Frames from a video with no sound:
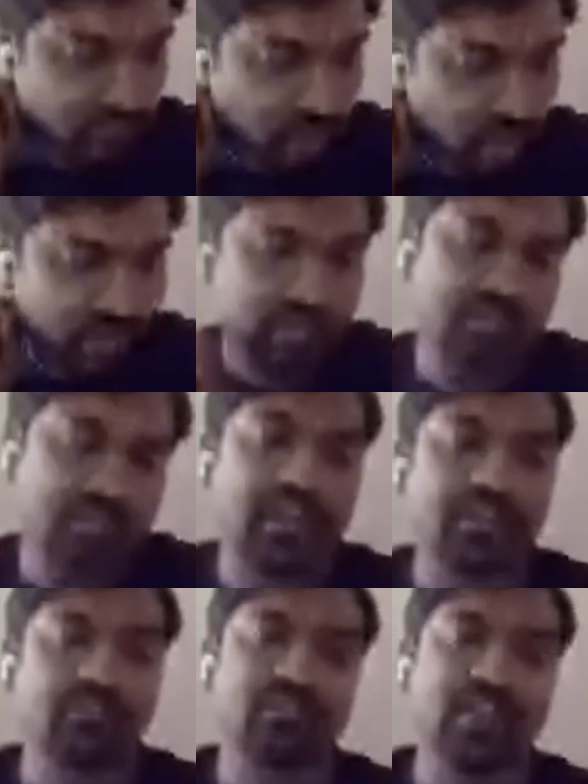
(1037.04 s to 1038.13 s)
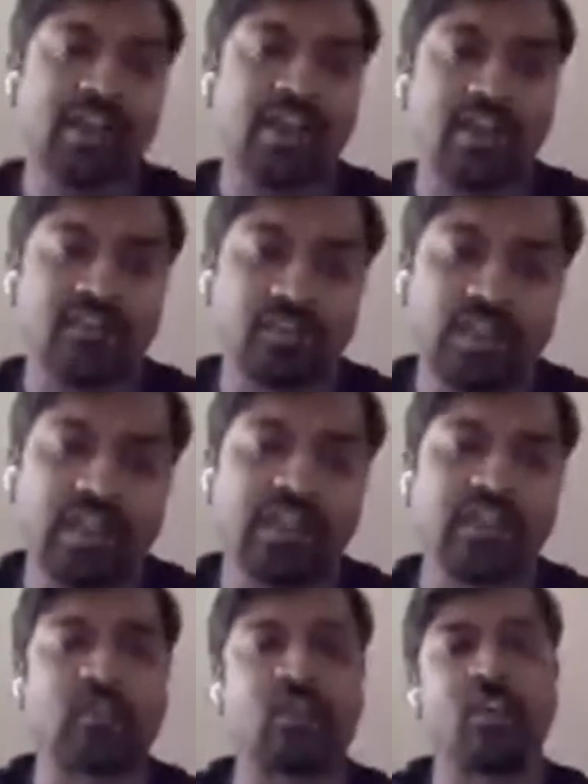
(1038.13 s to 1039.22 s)
talk that we have today
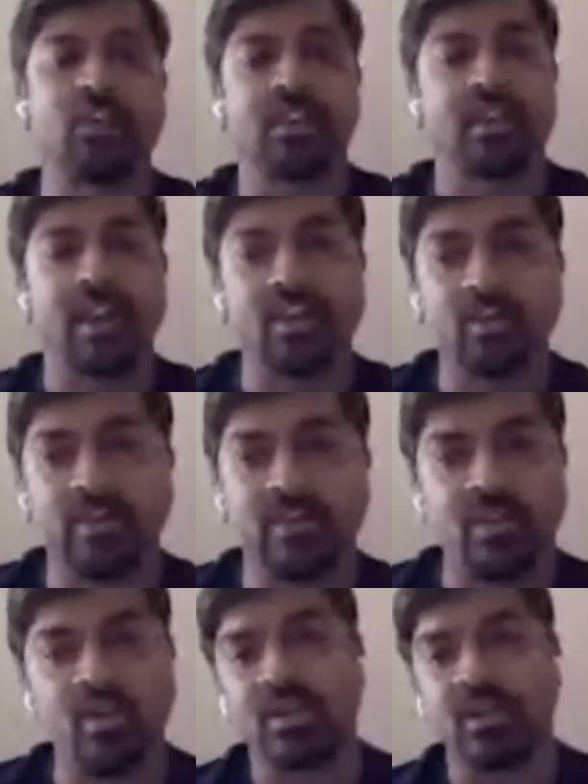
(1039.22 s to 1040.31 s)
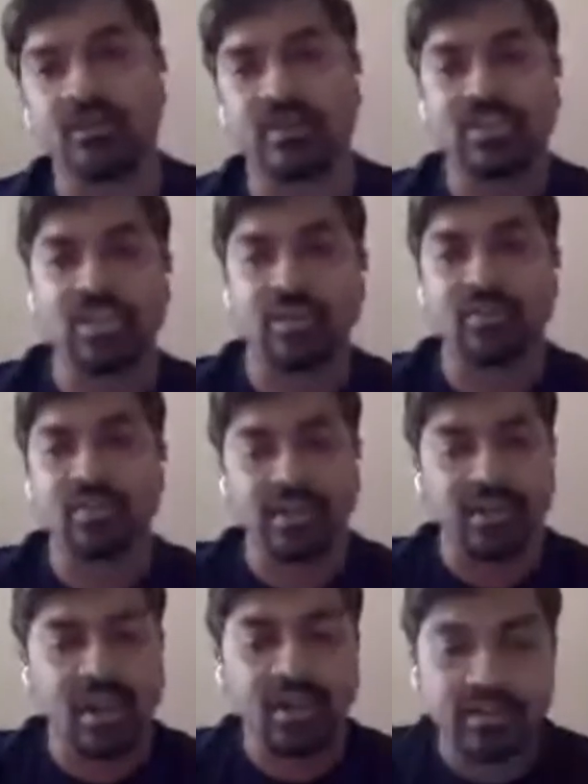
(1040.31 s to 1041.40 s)
is for the right to be forgotten which comes
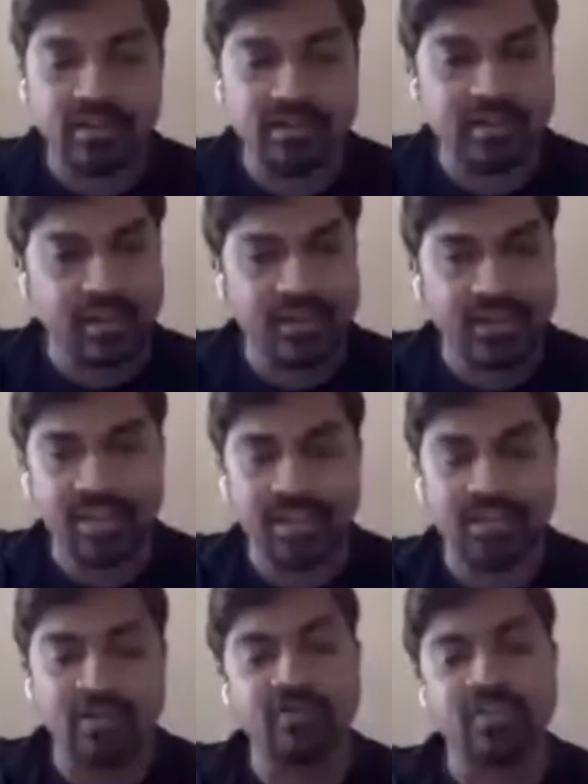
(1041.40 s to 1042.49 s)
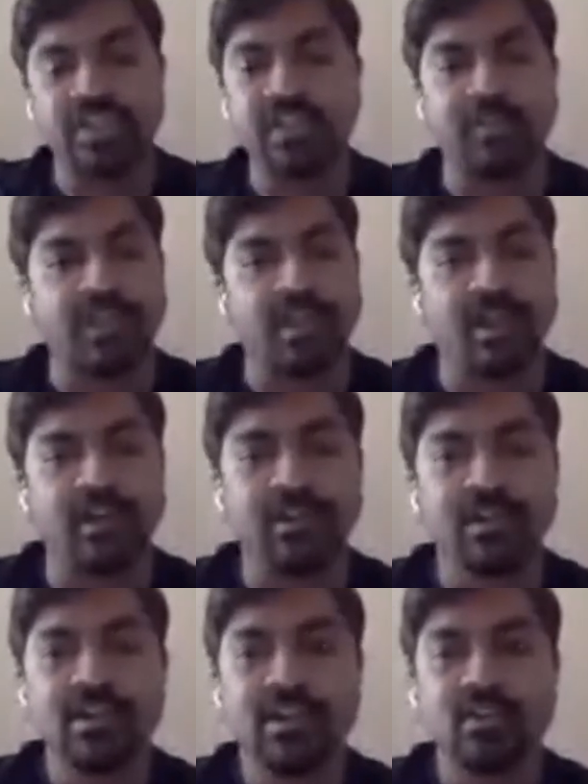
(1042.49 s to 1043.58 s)
under article 17 of gdpr
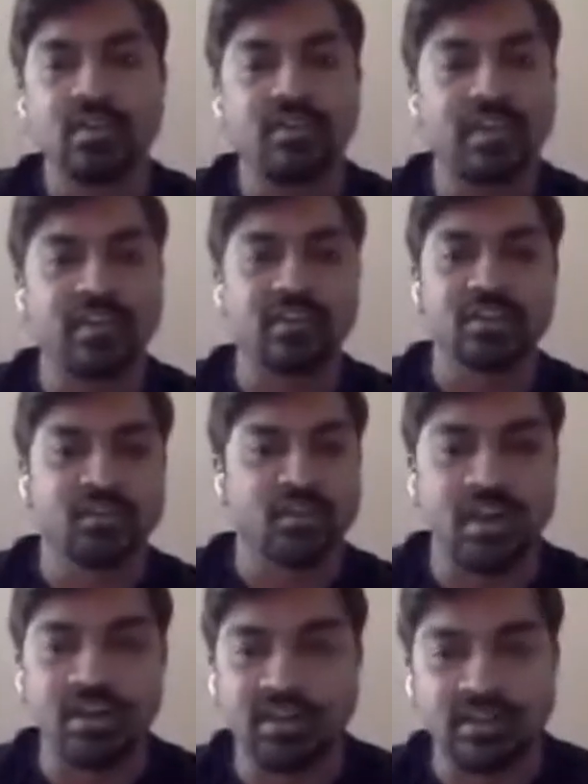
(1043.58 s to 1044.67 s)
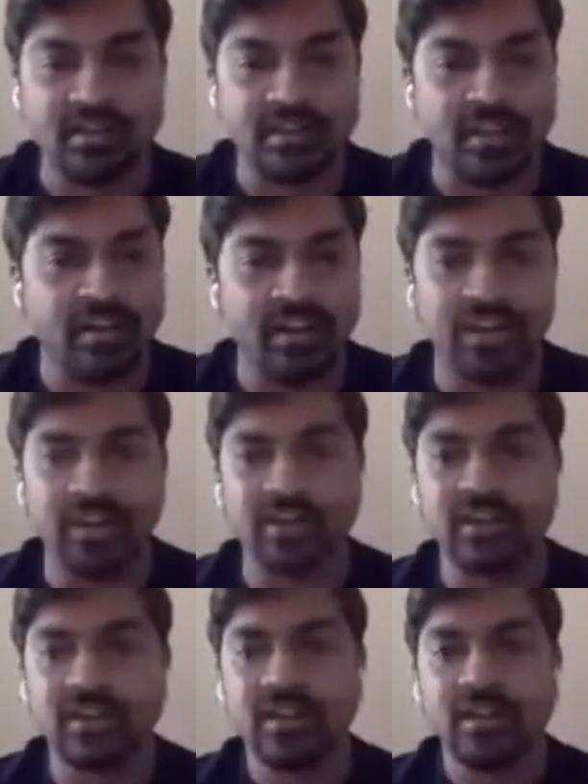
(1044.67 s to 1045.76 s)
so if i search for article
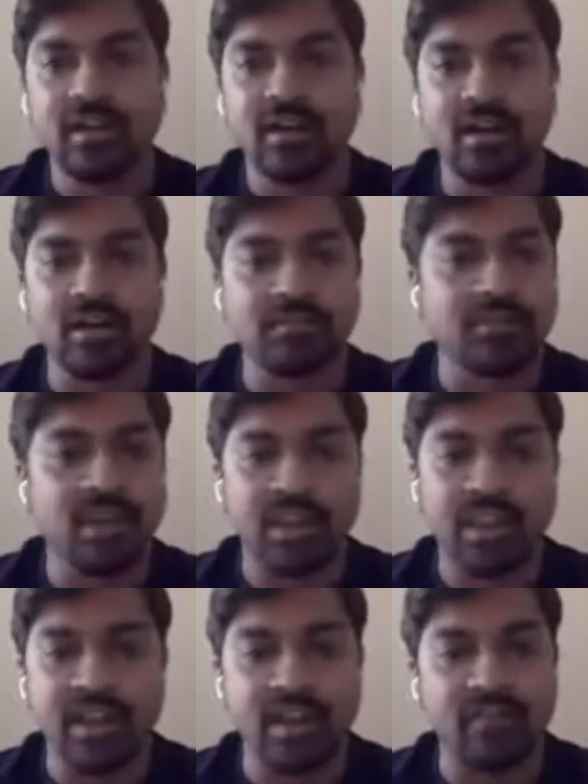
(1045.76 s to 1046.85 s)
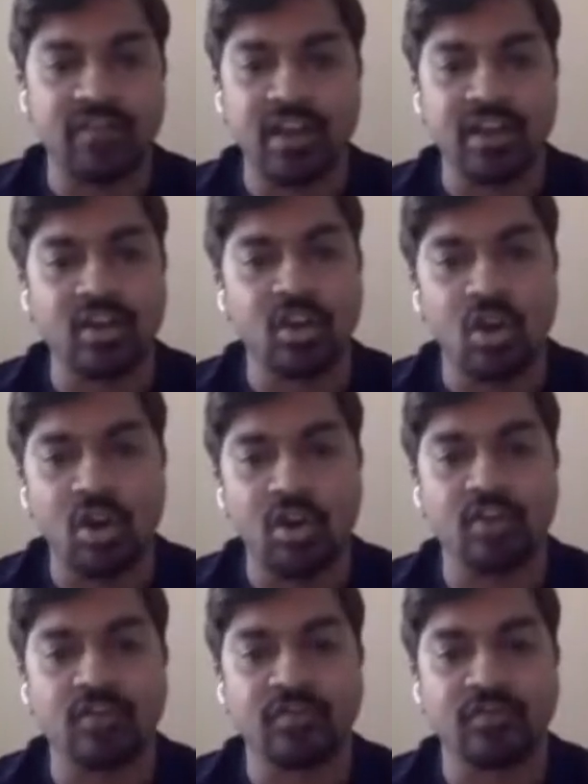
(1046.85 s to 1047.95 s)
17 uh, again i'll find a lot
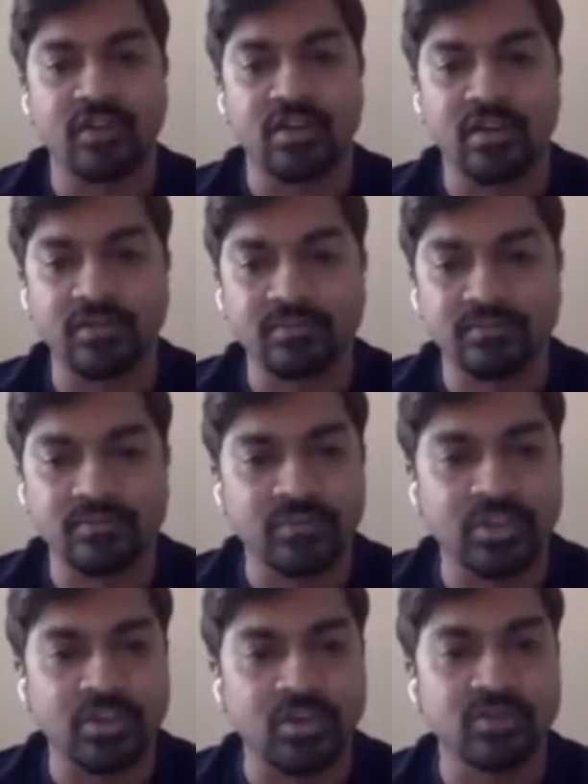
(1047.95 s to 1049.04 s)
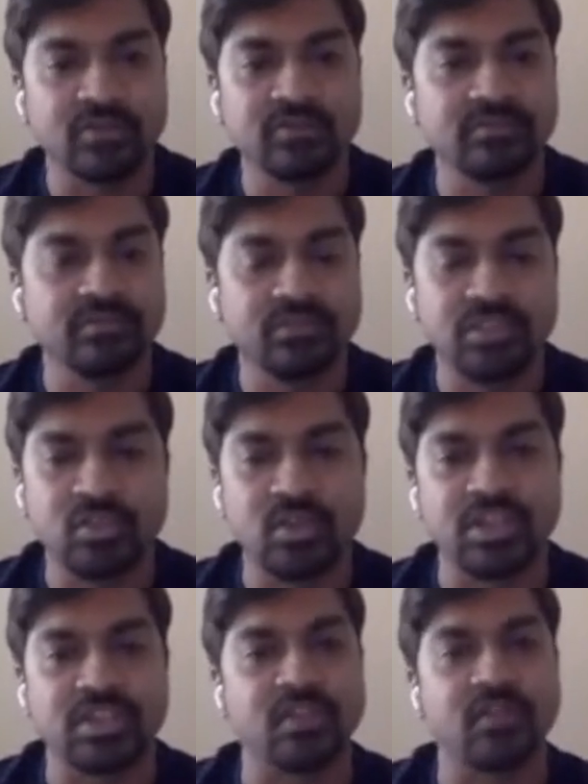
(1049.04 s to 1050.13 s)
of um, you know
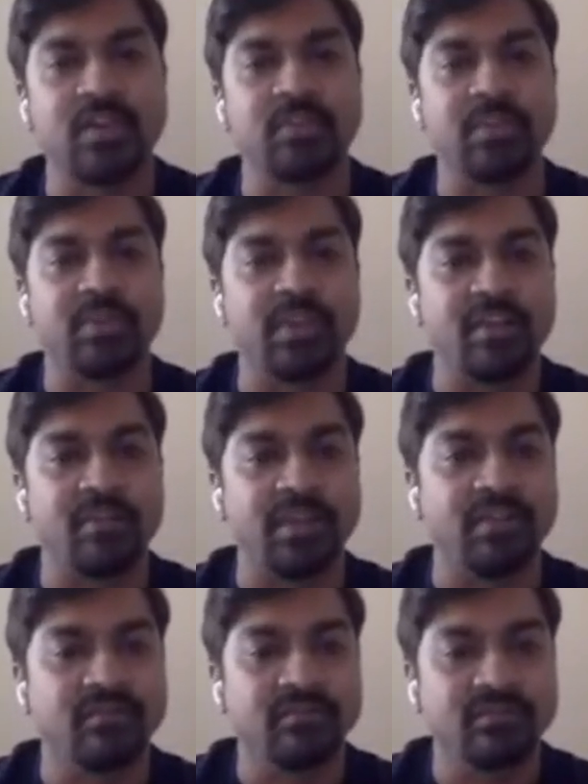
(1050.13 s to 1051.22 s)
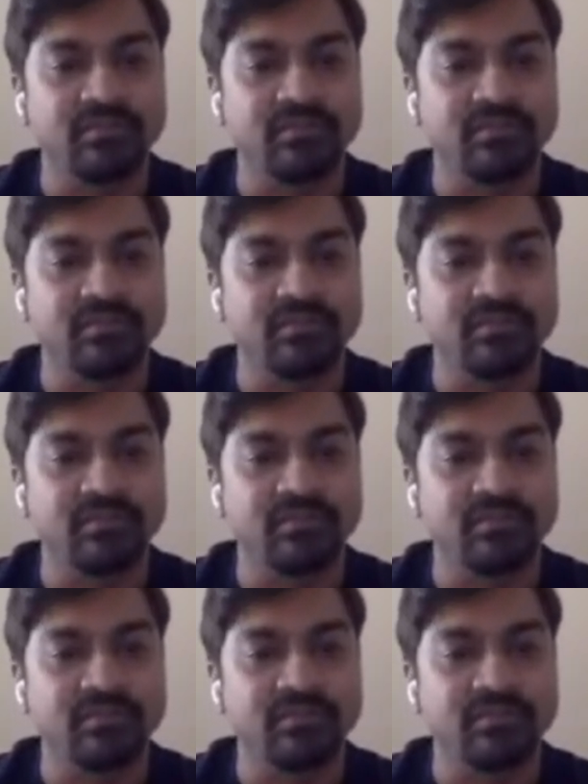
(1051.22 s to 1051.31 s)
situations where people have been